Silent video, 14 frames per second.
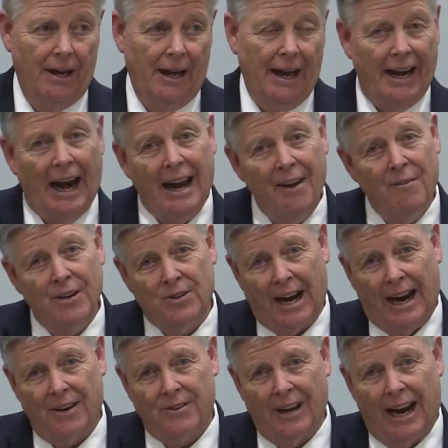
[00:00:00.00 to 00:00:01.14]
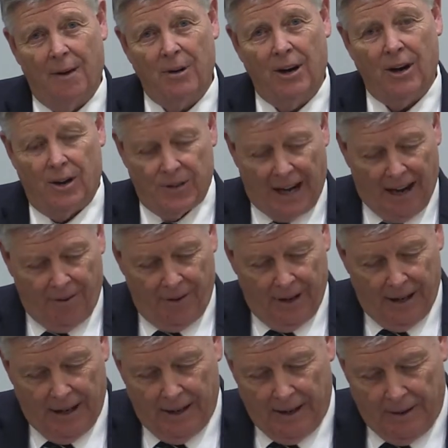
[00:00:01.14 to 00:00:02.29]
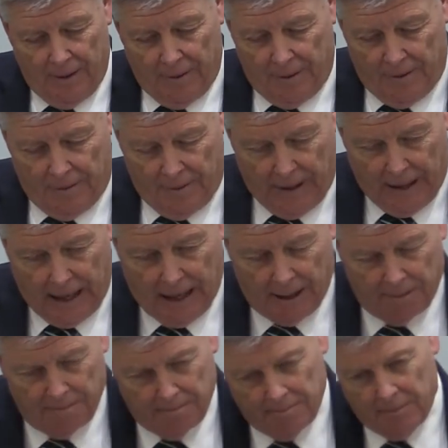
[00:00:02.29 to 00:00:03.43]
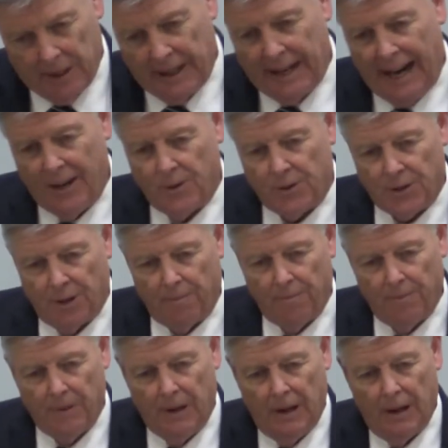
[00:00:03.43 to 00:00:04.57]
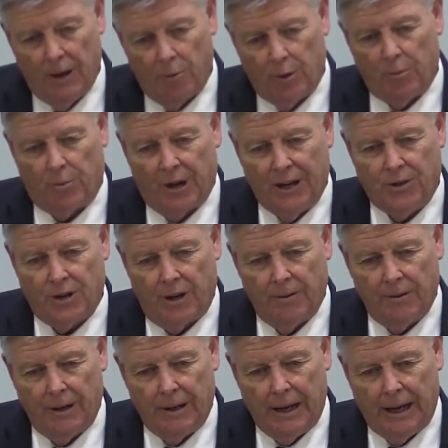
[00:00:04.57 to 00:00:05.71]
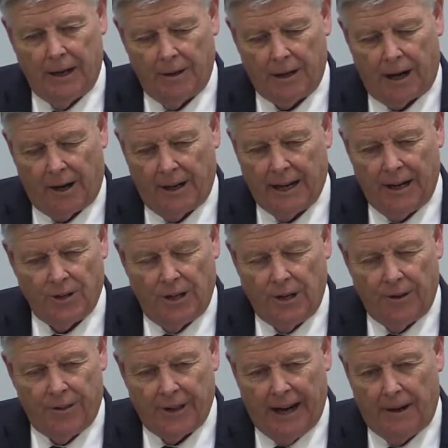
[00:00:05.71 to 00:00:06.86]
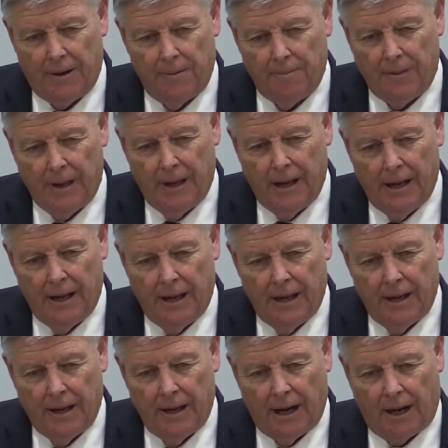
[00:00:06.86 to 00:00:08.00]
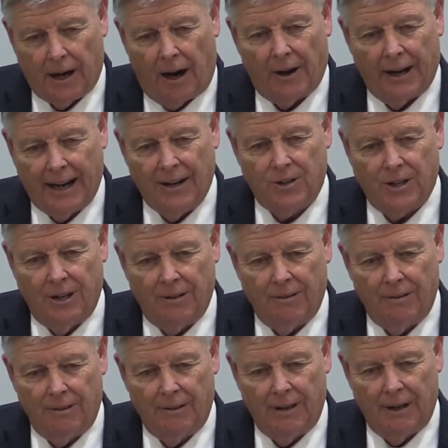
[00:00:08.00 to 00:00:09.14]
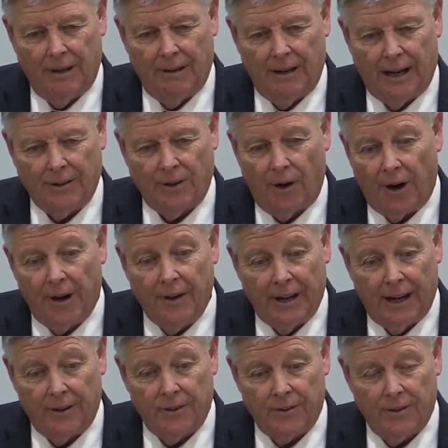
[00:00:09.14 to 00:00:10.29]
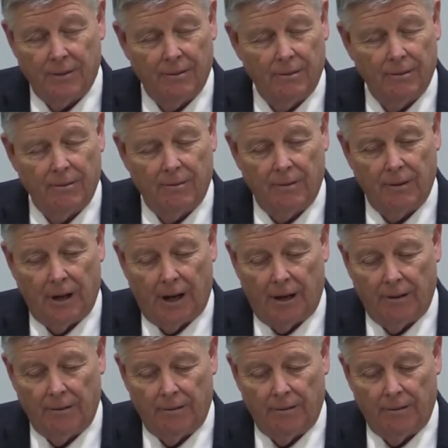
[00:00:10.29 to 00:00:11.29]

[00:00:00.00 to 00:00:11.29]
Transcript: And I emphasize that because I've uh, engaged with some with a preacher and a congregation. You think a congregation has learned this, uh,